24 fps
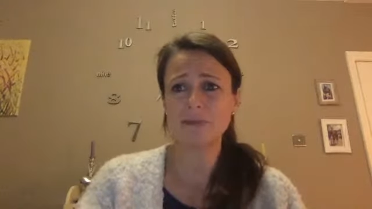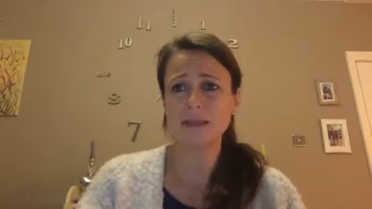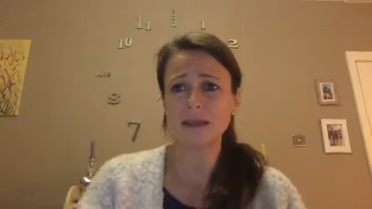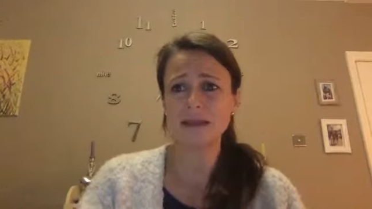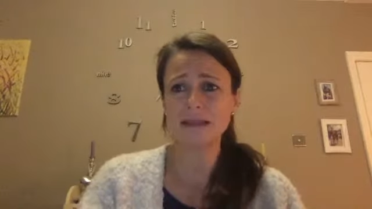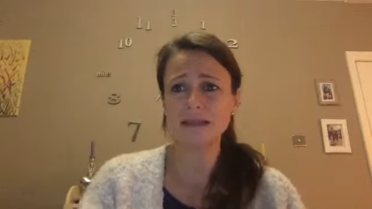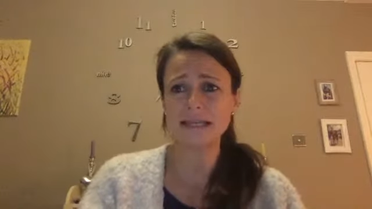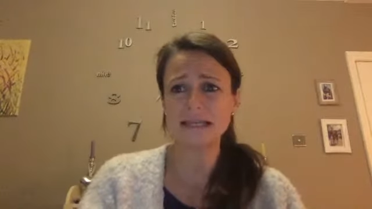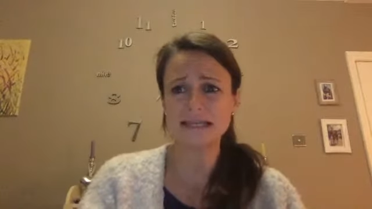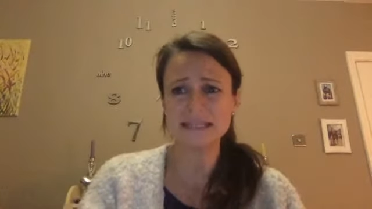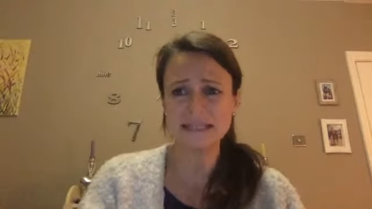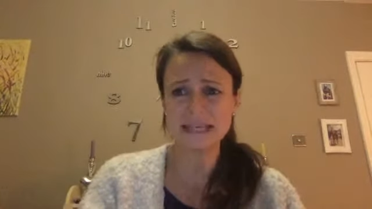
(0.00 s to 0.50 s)

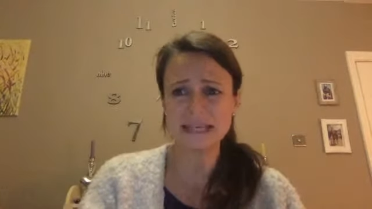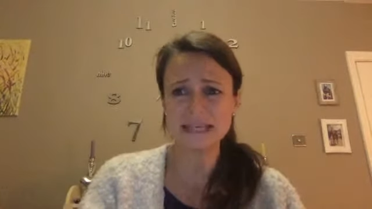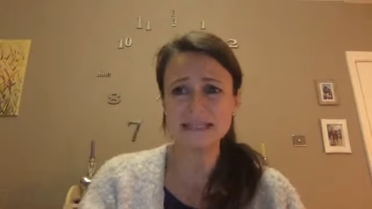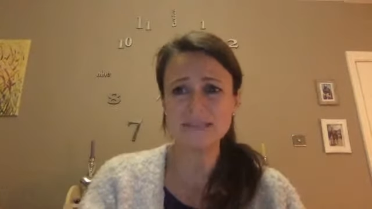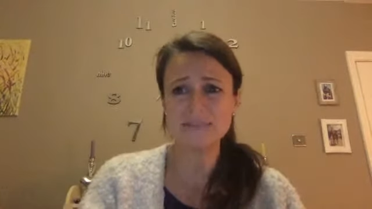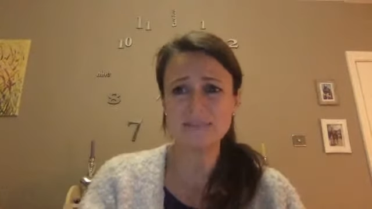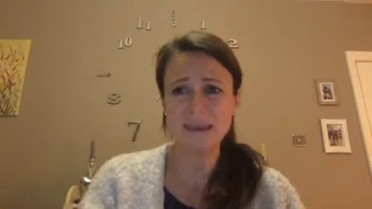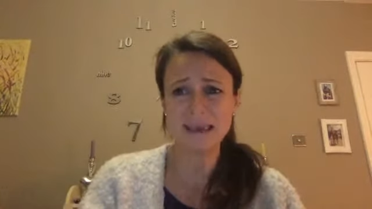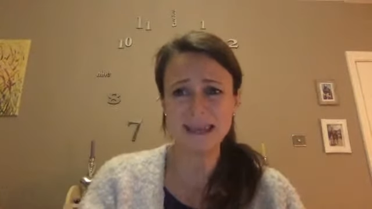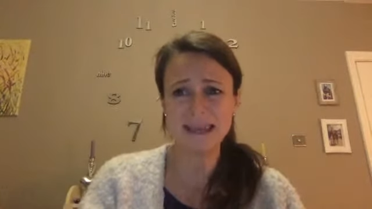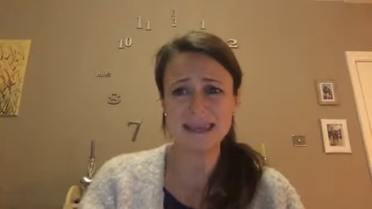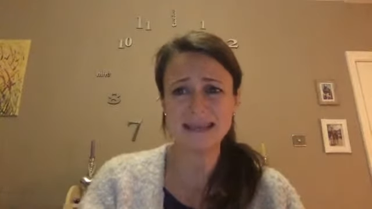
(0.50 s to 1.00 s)
Is this
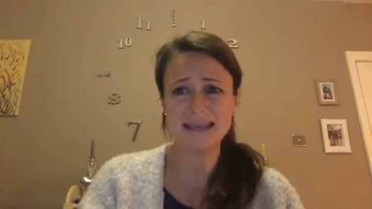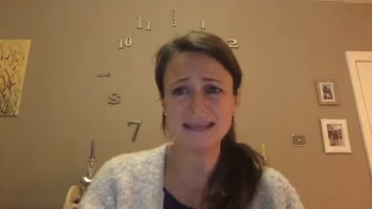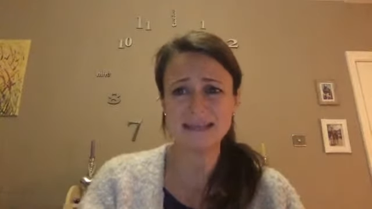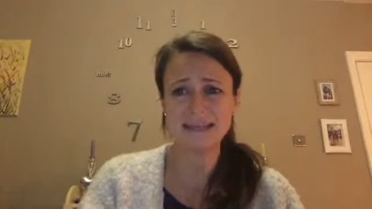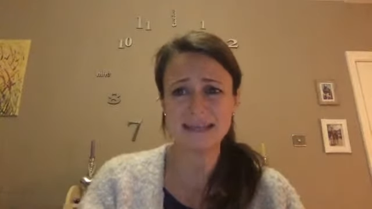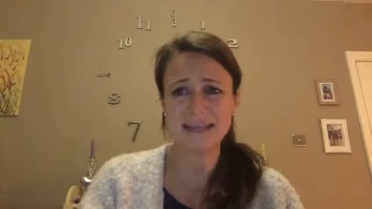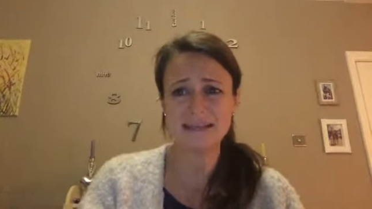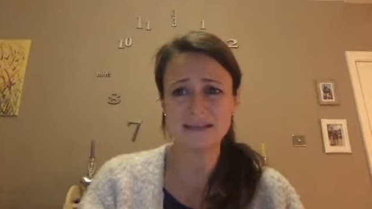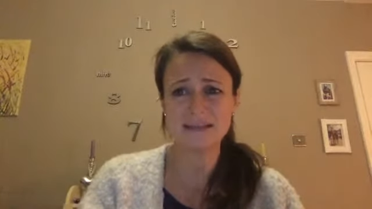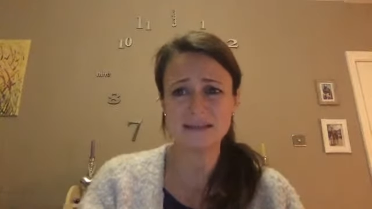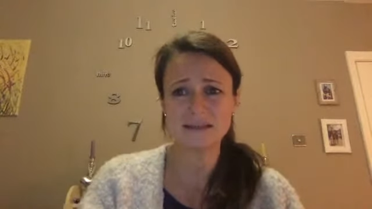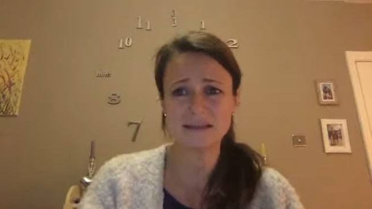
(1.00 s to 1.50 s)
making
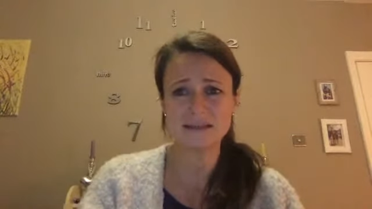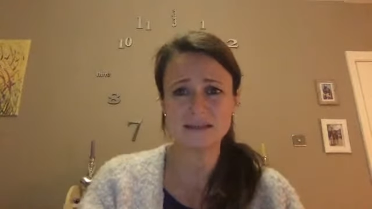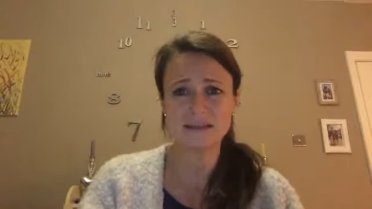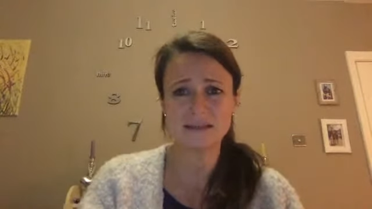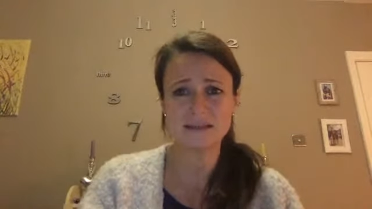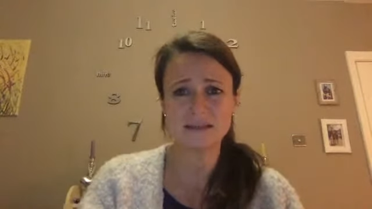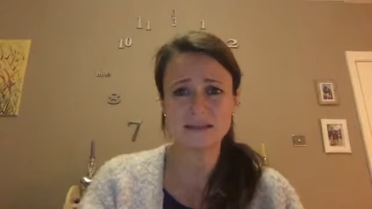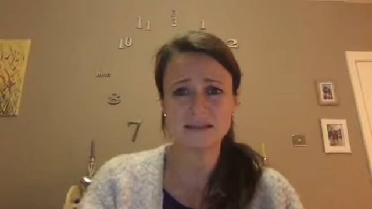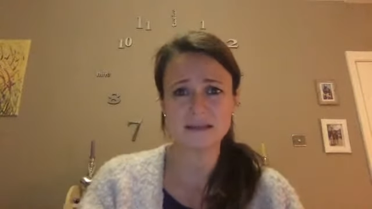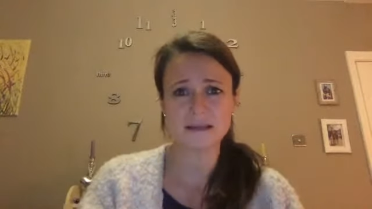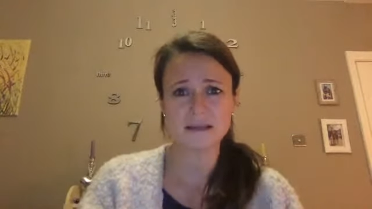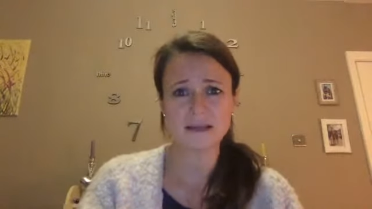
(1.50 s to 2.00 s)
sense?
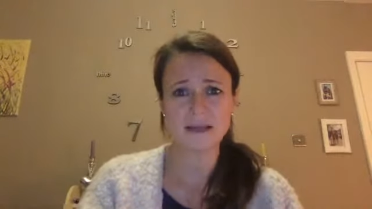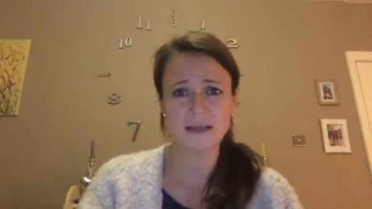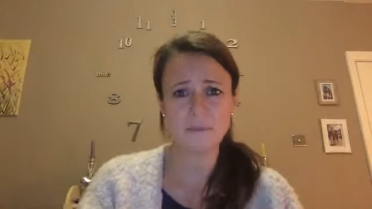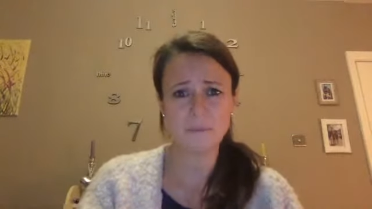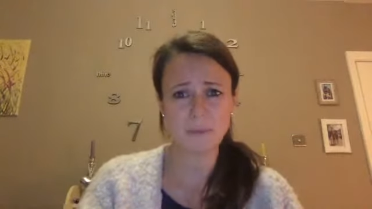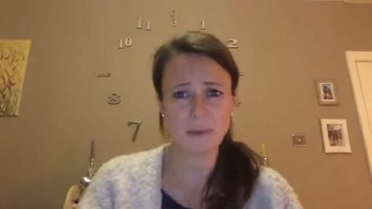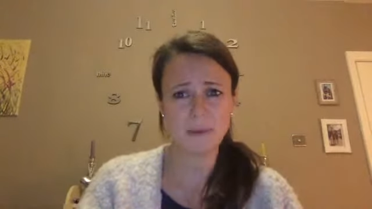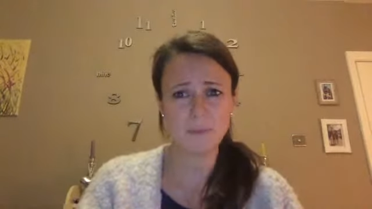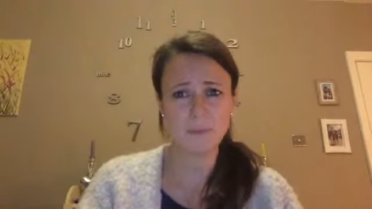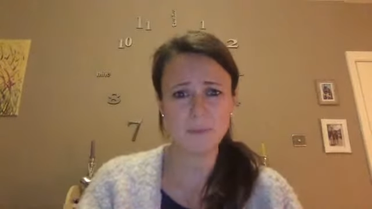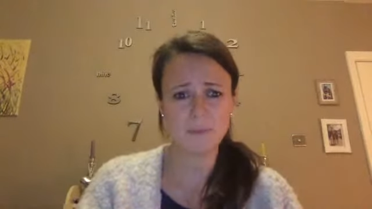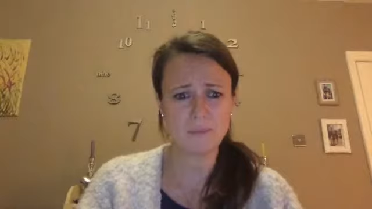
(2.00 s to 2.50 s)
Are
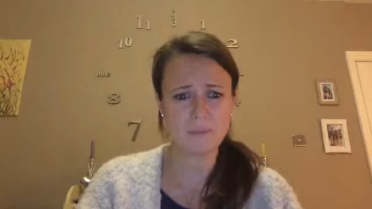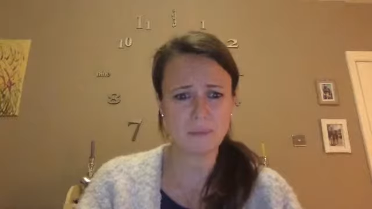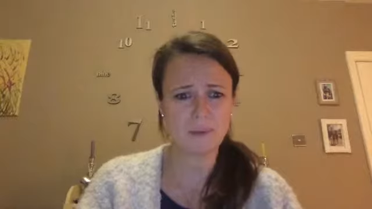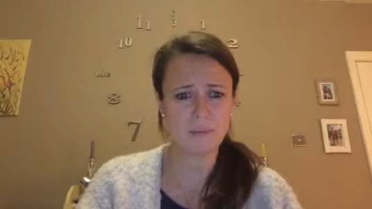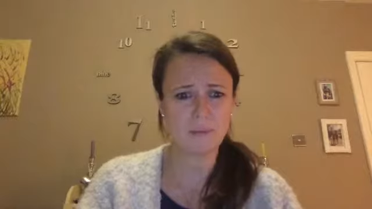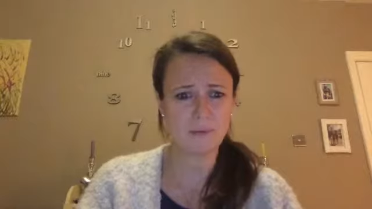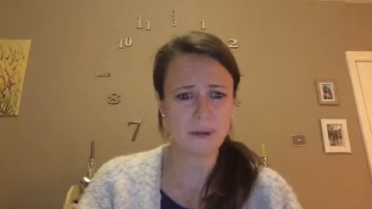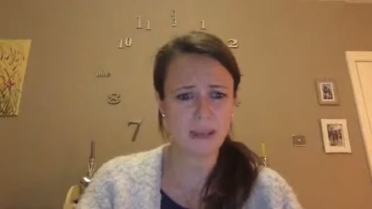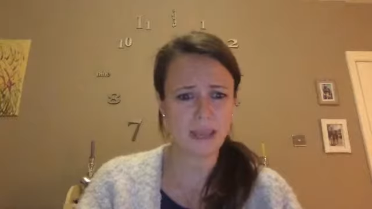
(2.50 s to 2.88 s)
people